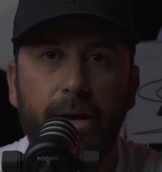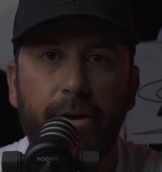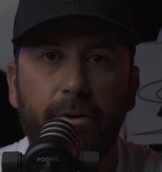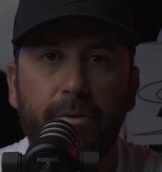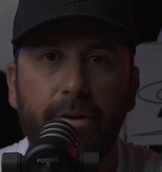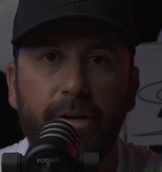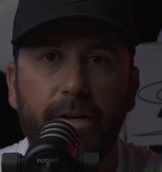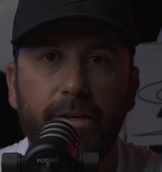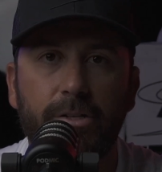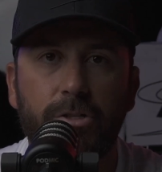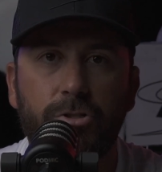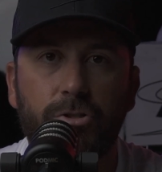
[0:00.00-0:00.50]

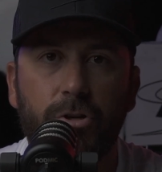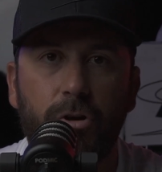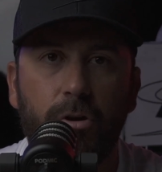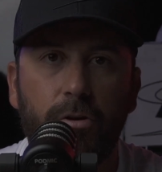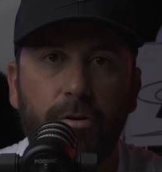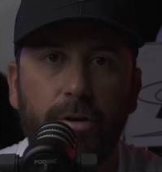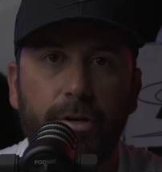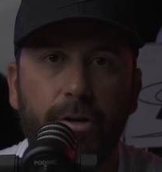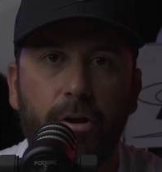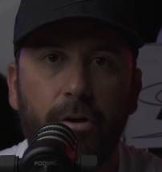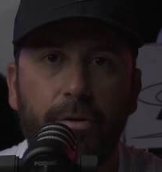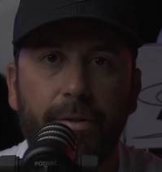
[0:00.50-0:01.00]
get
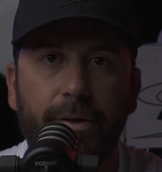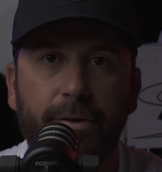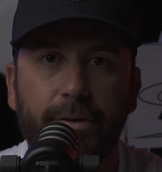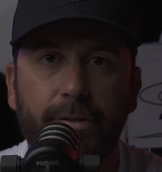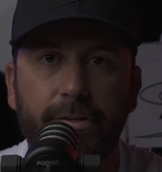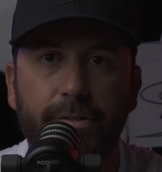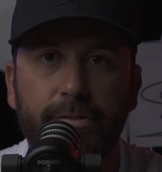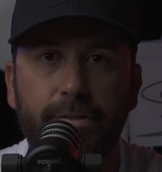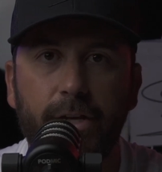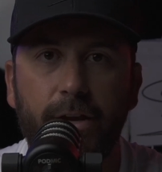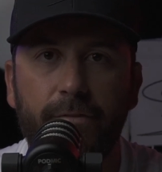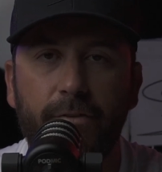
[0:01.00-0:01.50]
stronger and all that
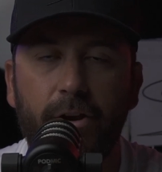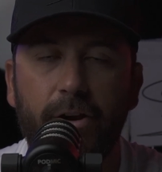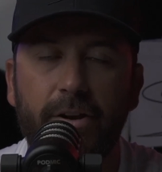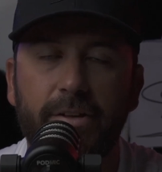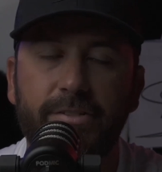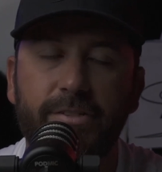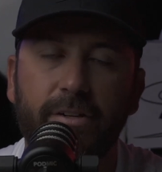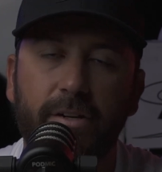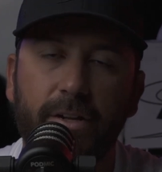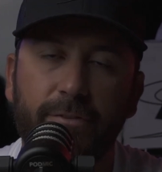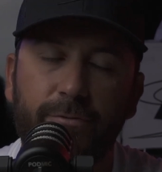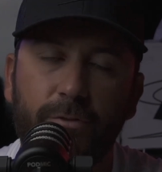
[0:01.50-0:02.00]
good stuff. Not
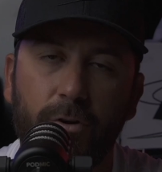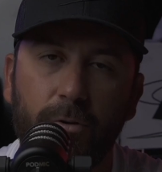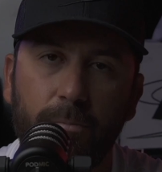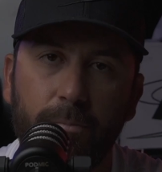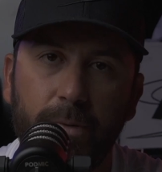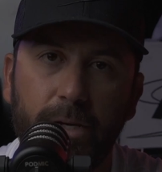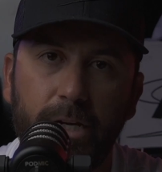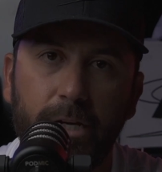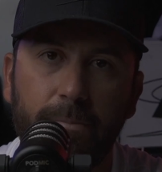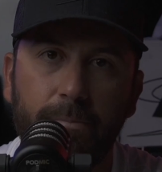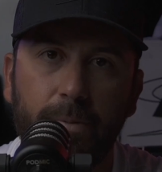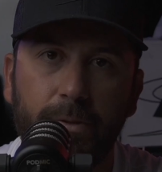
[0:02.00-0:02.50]
necessarily for
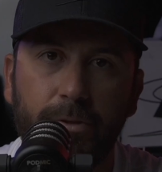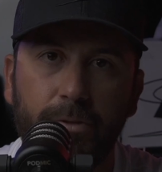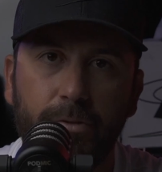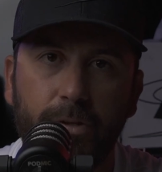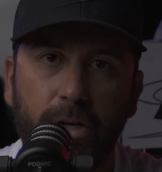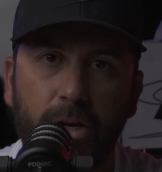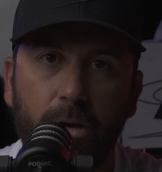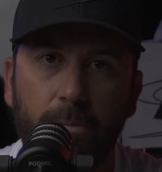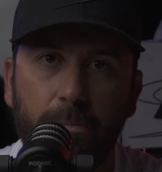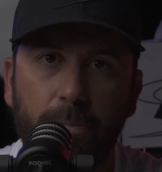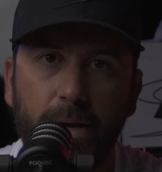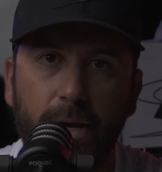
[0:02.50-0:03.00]
me, but to
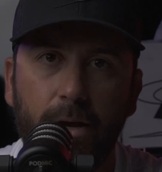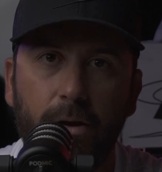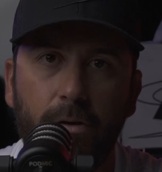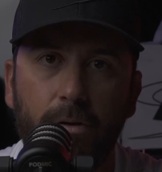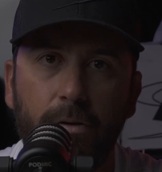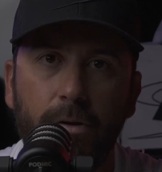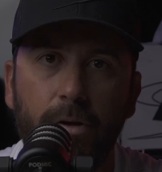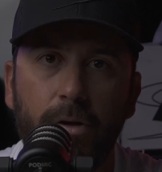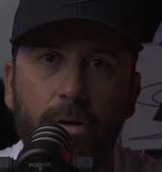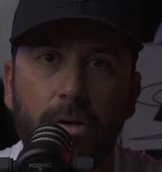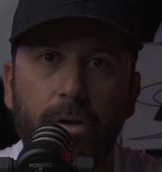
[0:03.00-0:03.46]
help out